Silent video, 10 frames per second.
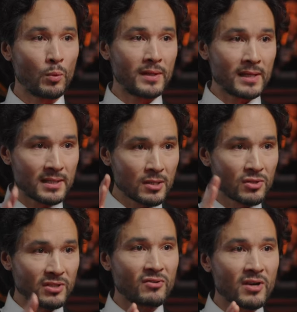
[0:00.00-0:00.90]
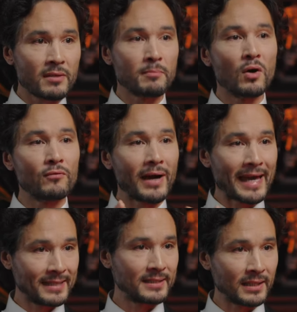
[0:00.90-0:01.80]
with a certain rhythm of
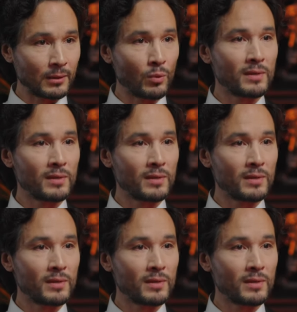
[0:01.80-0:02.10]
editing,